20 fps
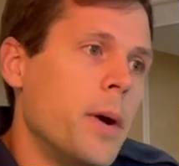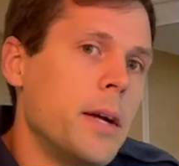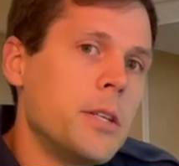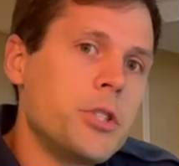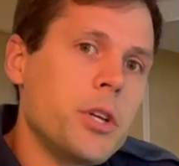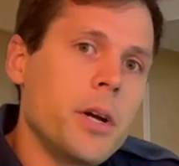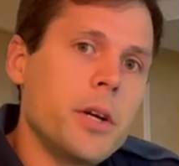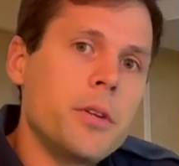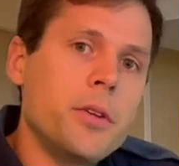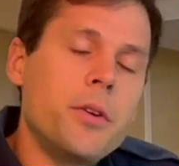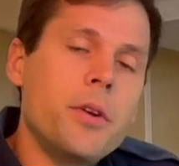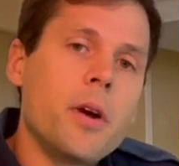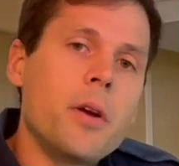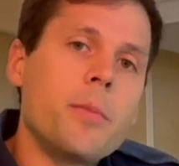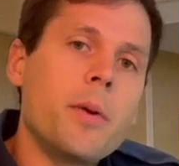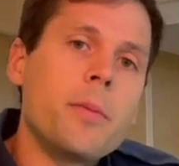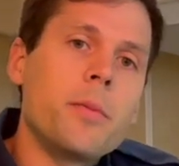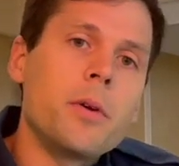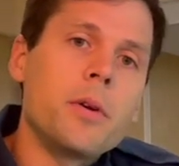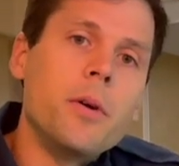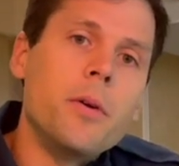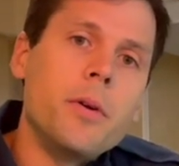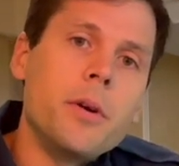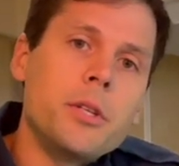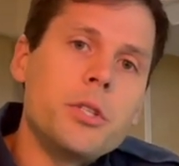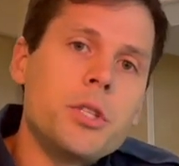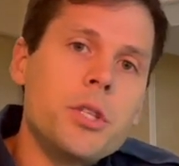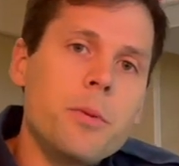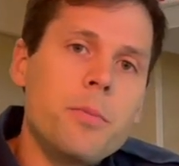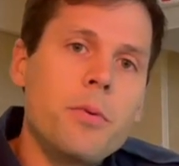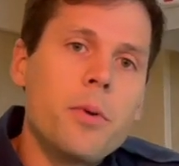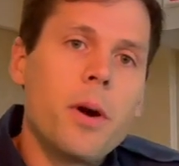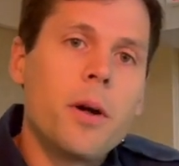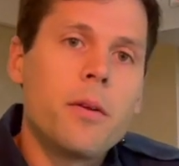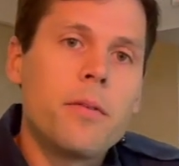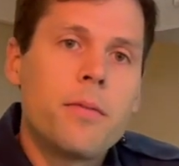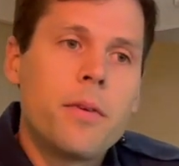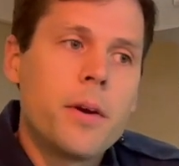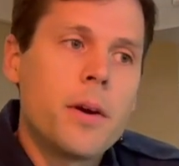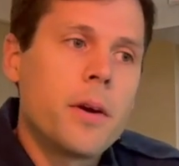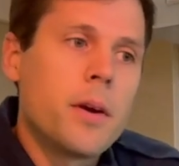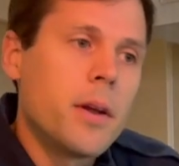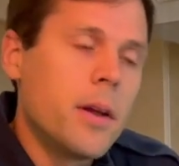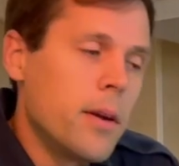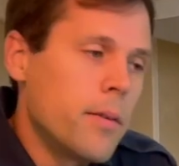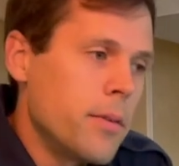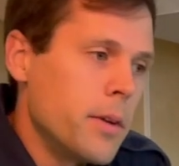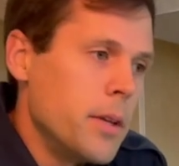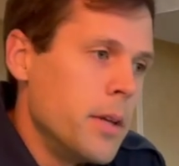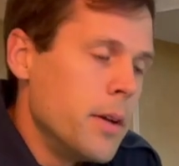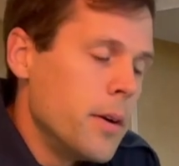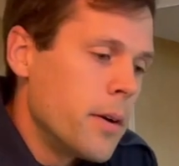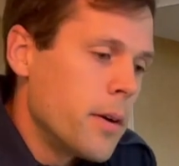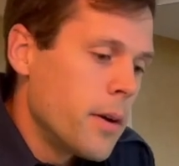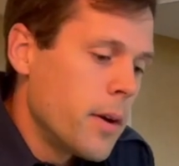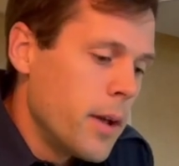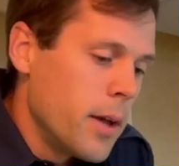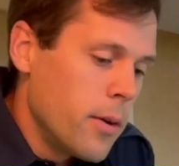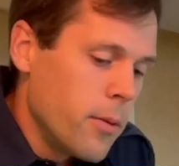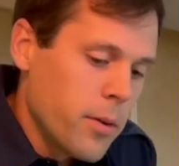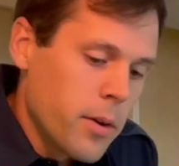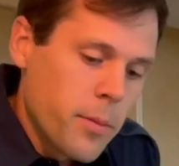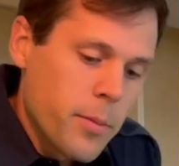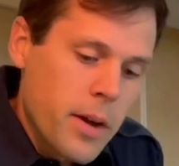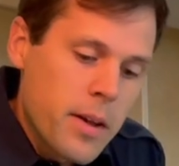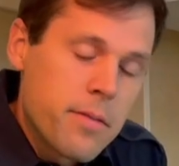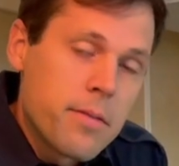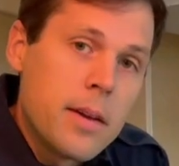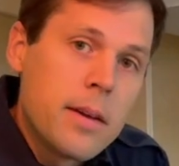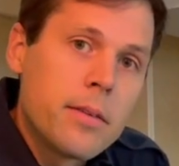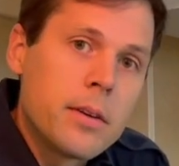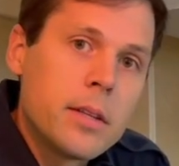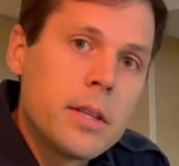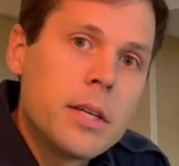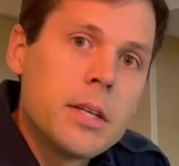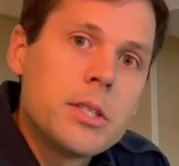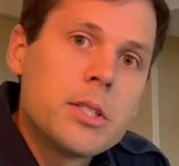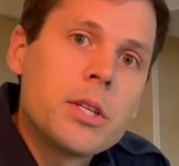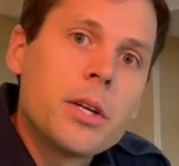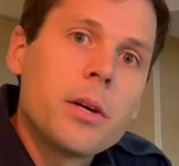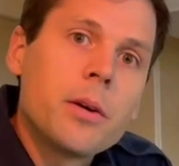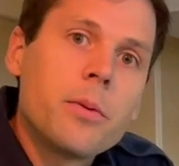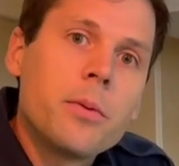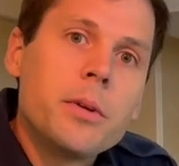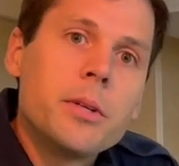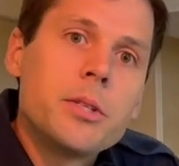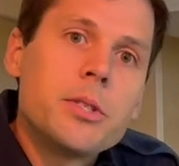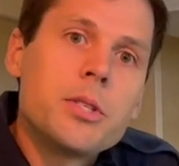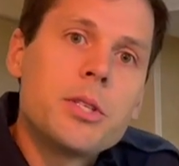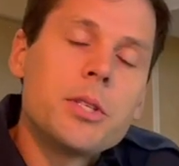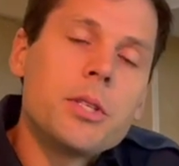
childhood, I remember going to the Puyallup Fair every year, and one of my favorite things there was